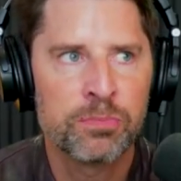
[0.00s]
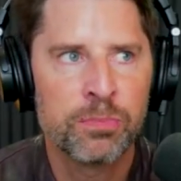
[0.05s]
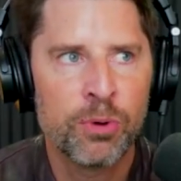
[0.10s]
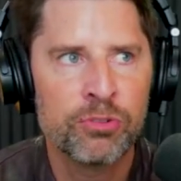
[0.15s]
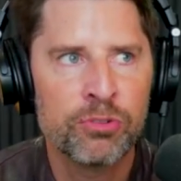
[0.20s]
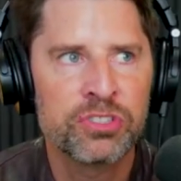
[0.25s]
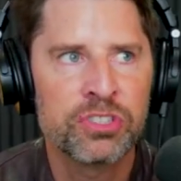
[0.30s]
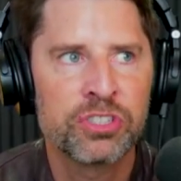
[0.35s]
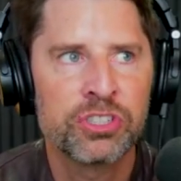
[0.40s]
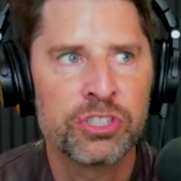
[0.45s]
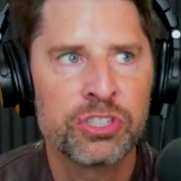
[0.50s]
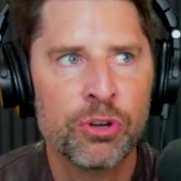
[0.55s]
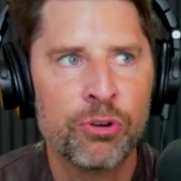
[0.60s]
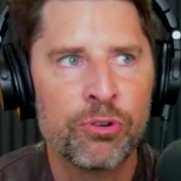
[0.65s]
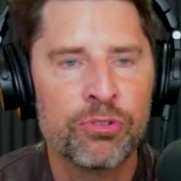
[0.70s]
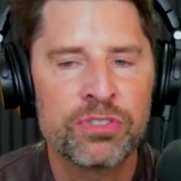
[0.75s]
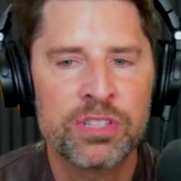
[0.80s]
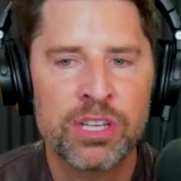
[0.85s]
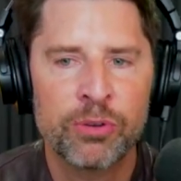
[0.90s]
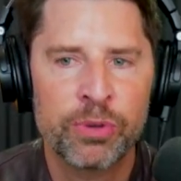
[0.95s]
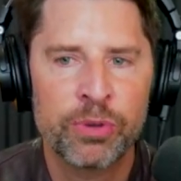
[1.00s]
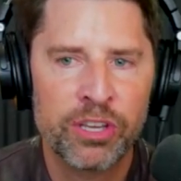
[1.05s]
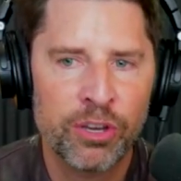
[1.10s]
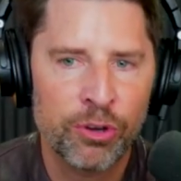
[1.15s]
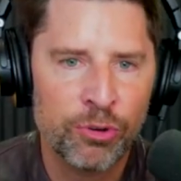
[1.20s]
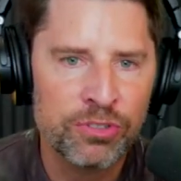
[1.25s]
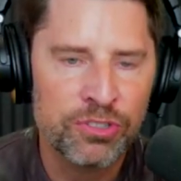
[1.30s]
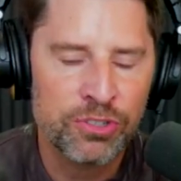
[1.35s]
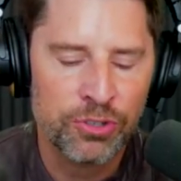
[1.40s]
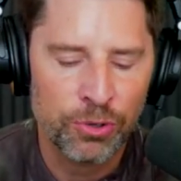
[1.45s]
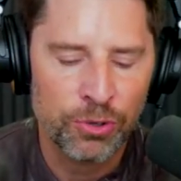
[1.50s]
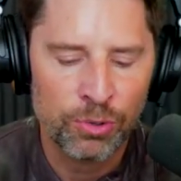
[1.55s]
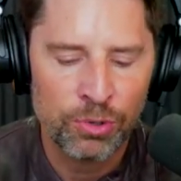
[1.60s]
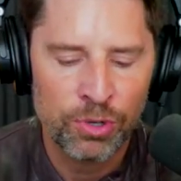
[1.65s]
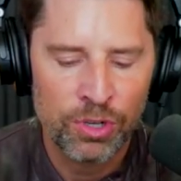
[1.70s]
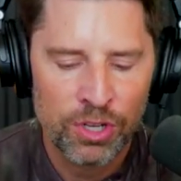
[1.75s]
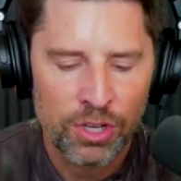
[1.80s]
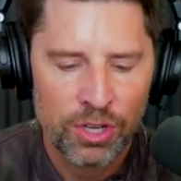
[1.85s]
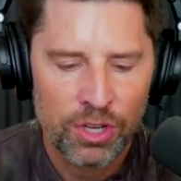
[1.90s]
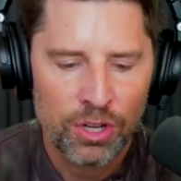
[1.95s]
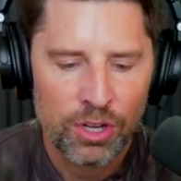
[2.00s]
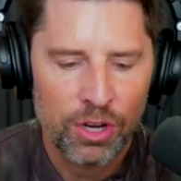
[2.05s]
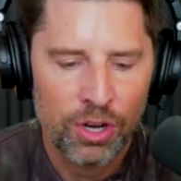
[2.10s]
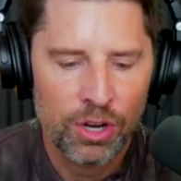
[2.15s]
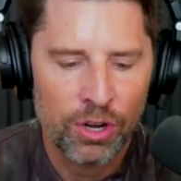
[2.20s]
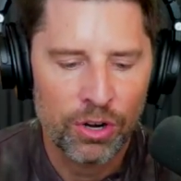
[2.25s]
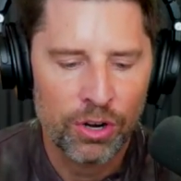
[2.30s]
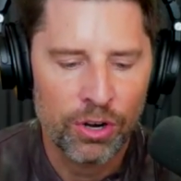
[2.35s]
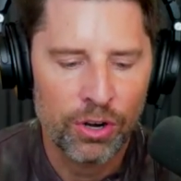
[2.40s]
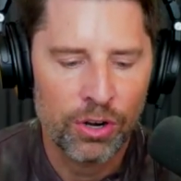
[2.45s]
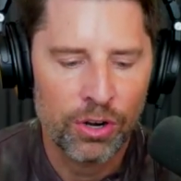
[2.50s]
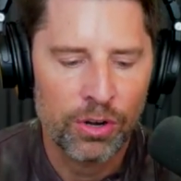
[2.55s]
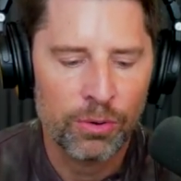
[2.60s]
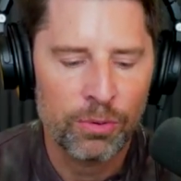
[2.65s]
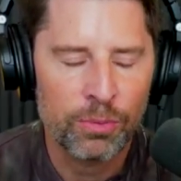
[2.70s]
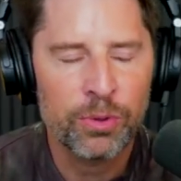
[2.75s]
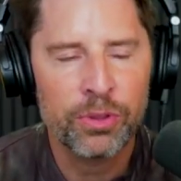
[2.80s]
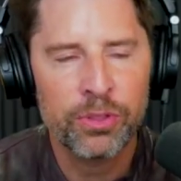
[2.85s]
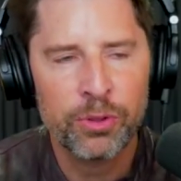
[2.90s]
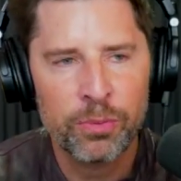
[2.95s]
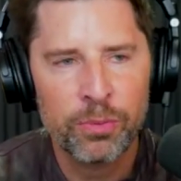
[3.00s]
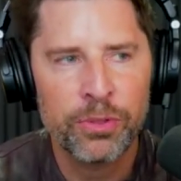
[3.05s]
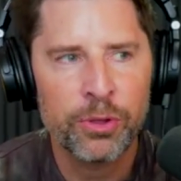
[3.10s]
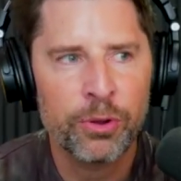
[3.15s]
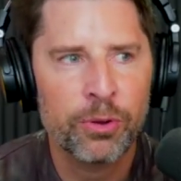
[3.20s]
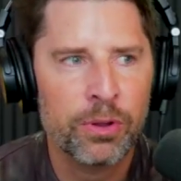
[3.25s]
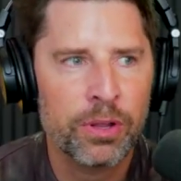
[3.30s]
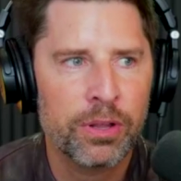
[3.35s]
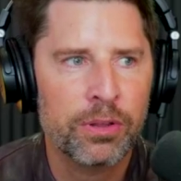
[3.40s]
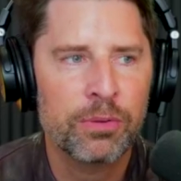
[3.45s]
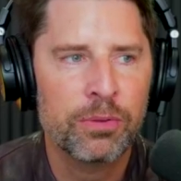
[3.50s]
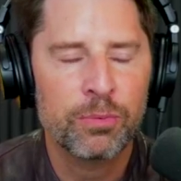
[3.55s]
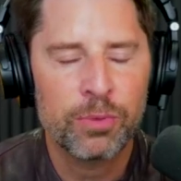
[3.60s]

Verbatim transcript: most shows that we go to are well they're they're eh,